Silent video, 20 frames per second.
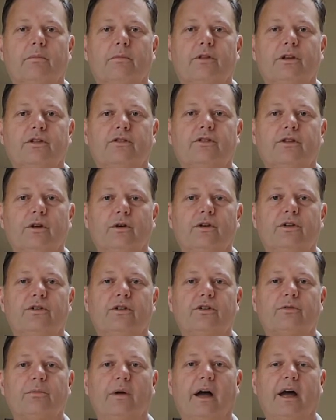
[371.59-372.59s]
this series
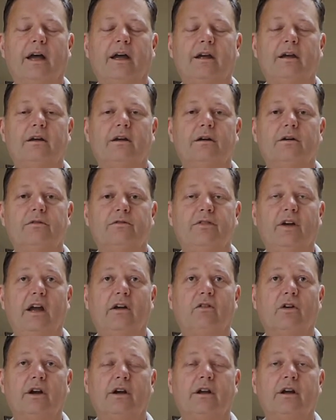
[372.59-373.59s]
is my
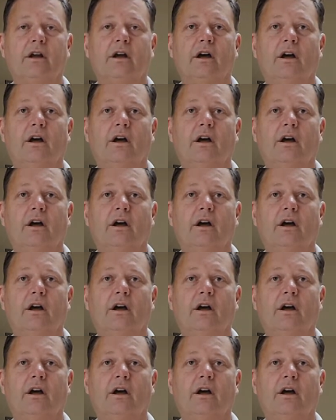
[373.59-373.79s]
favorite,